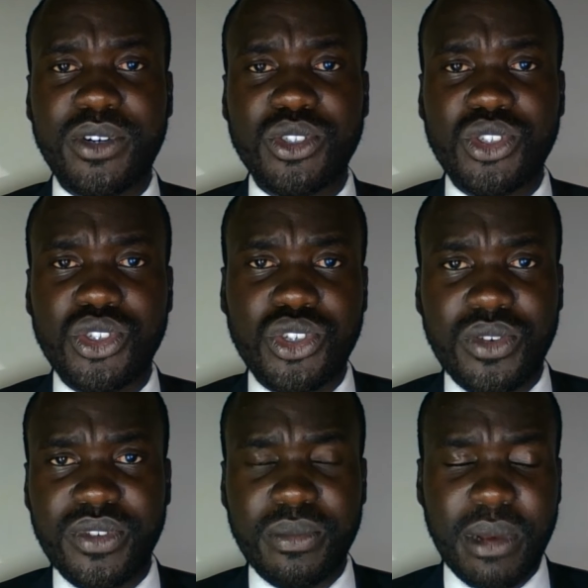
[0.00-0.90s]
Constitution
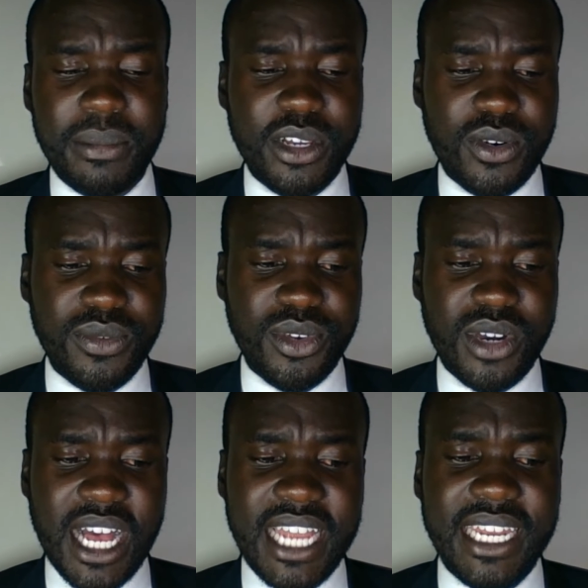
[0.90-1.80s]
of the Republic of
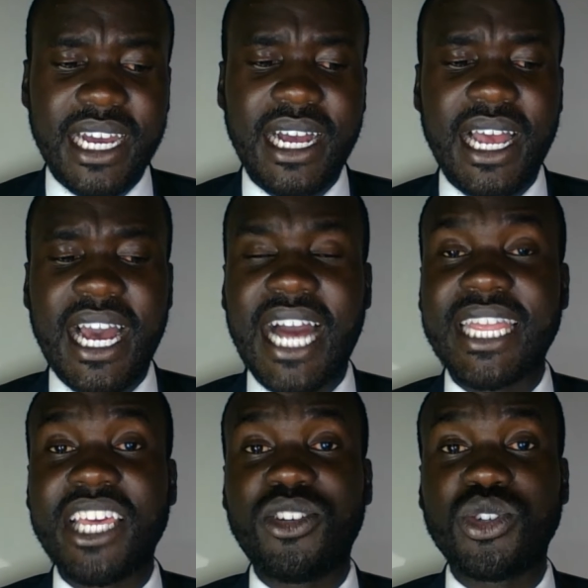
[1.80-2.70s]
Uganda,
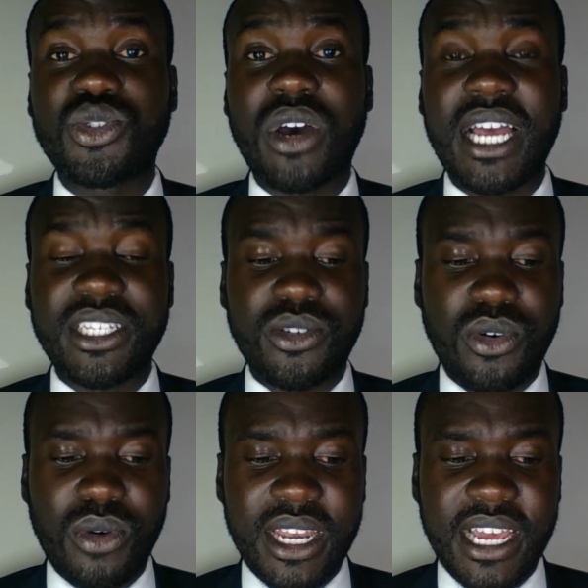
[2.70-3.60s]
and then also
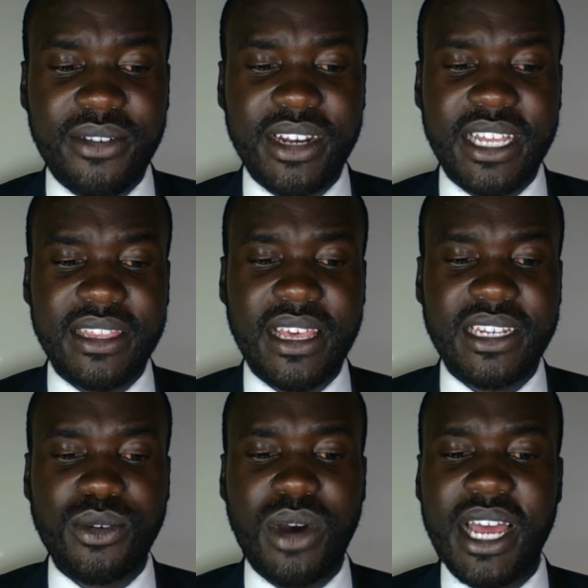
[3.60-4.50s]
Article
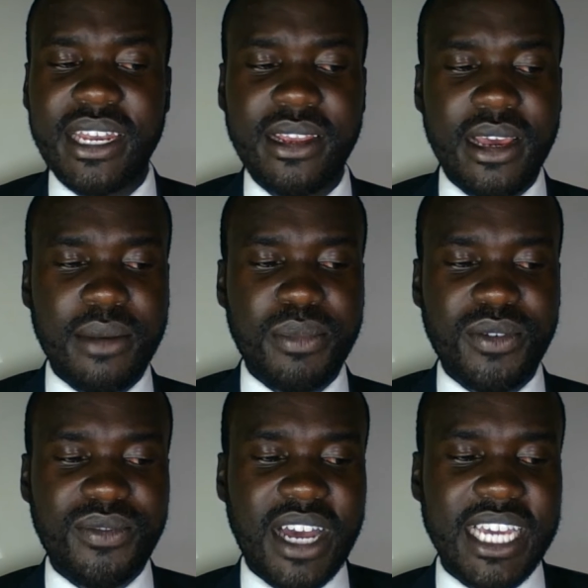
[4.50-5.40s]
131
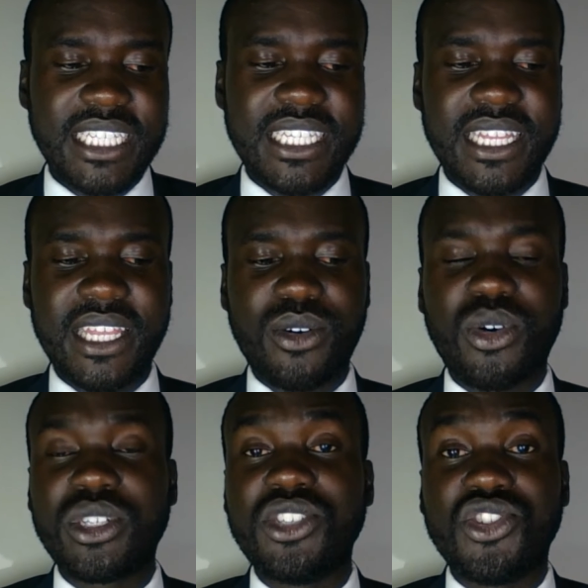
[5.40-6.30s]
provides that the
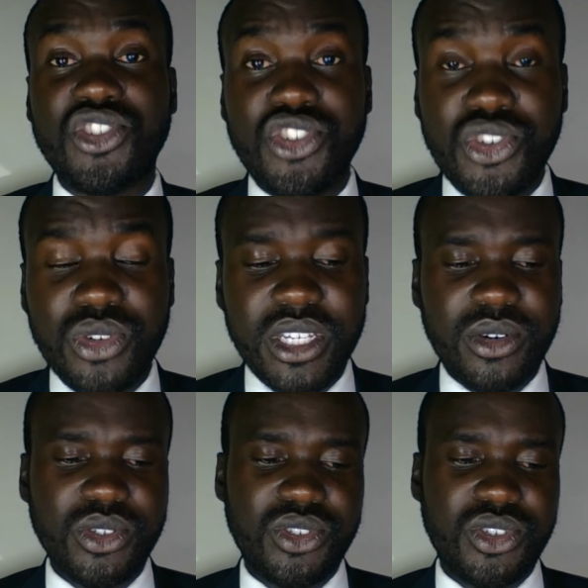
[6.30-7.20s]
court is duly
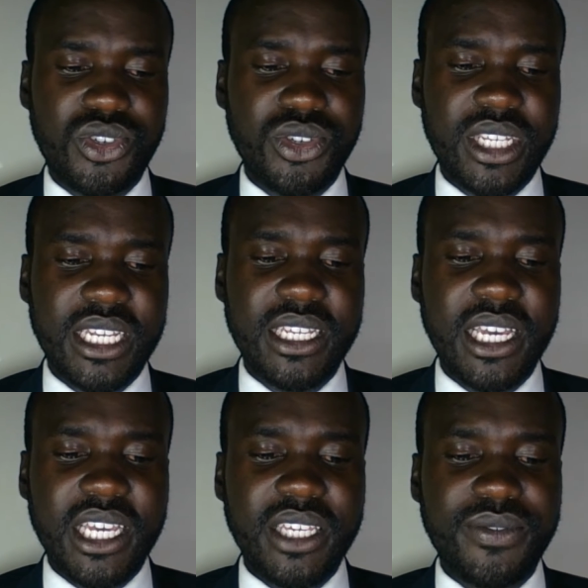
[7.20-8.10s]
constituted
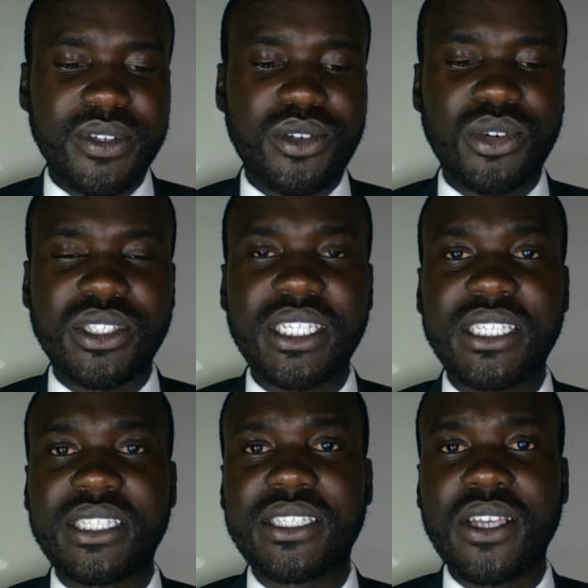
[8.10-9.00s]
if it
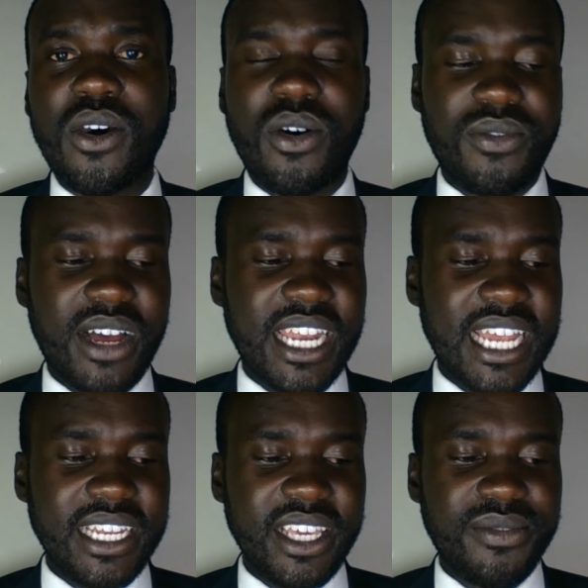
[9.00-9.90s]
consists of an
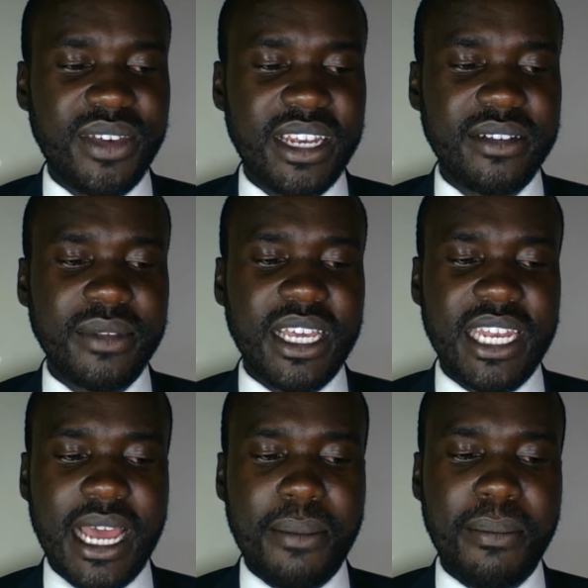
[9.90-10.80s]
uneven
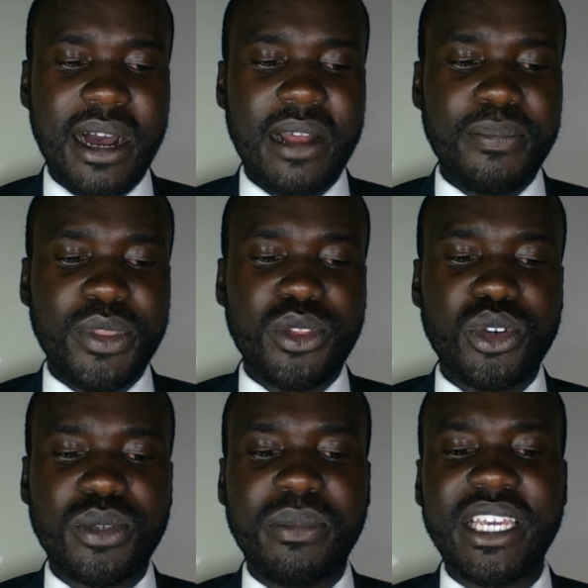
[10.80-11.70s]
number,
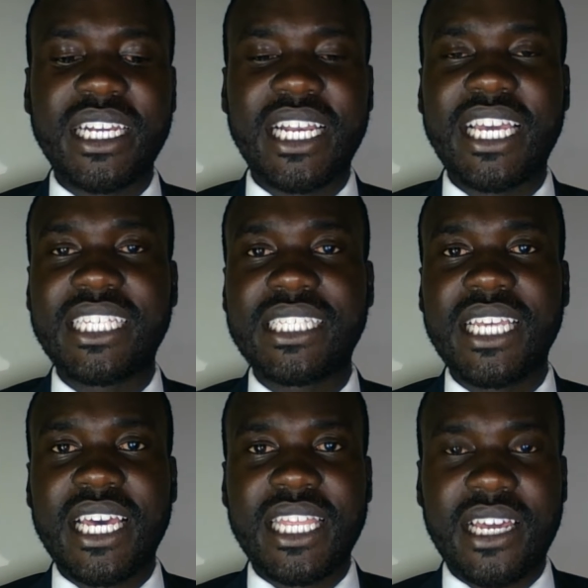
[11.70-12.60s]
not being less
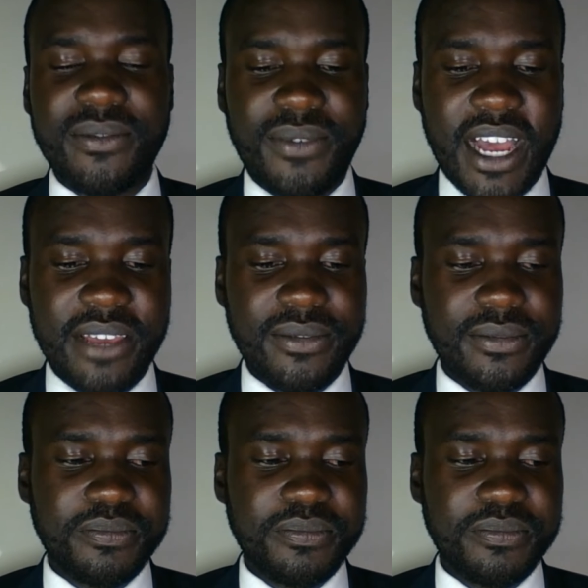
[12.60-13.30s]
than 5